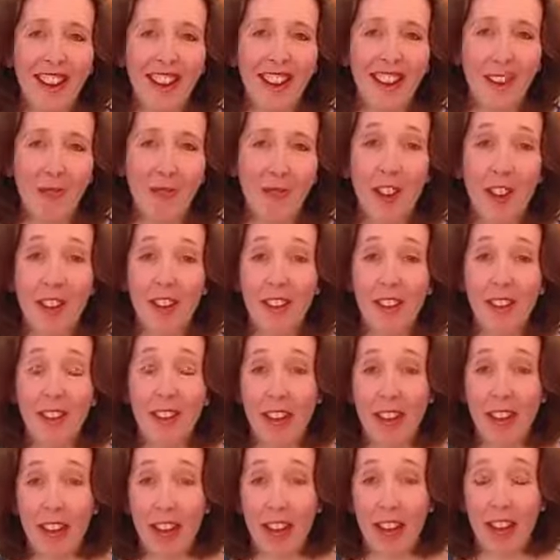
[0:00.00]
because
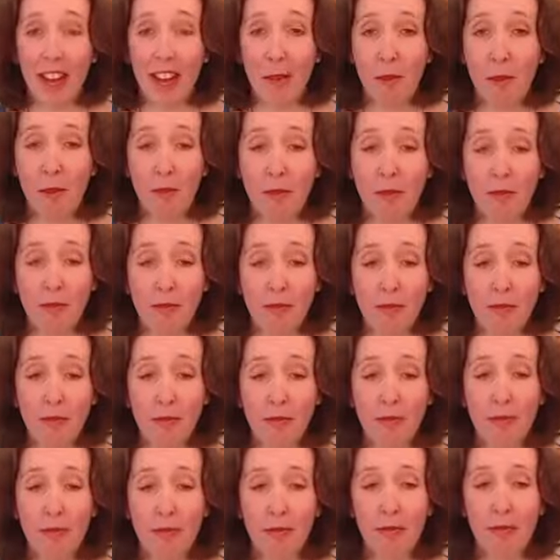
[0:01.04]
today
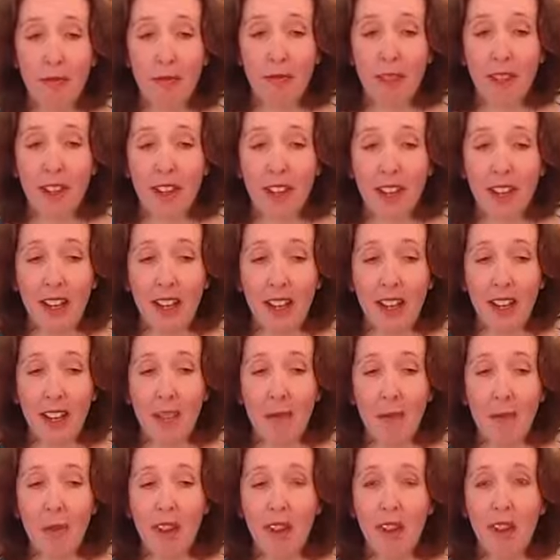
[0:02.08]
I
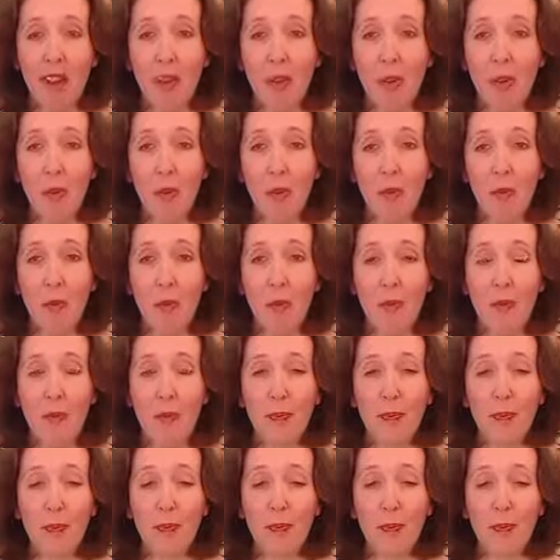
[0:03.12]
came and thought,
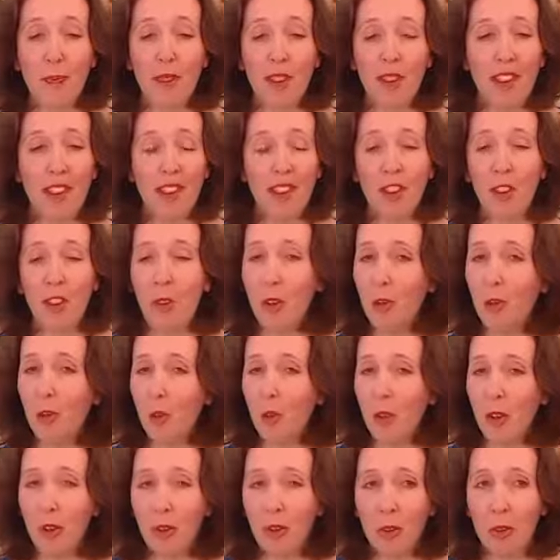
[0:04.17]
I don't know
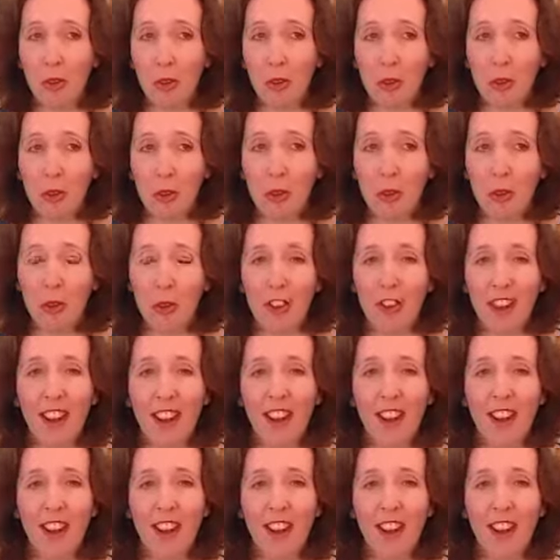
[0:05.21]
what to talk about today.